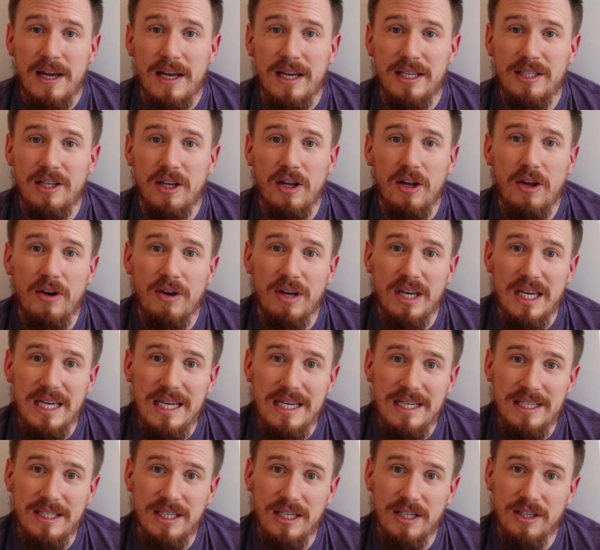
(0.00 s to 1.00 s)
it's a lot
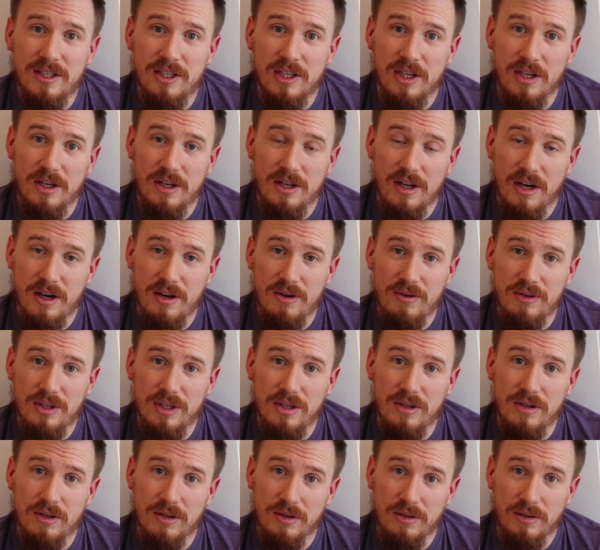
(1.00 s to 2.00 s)
easier to load
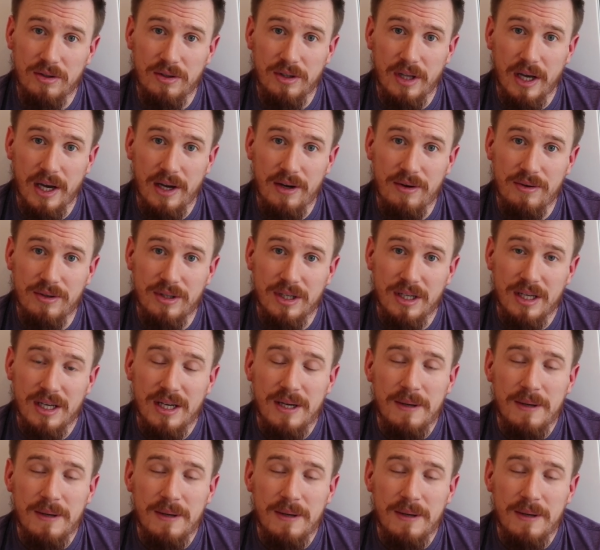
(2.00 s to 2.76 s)
and unload.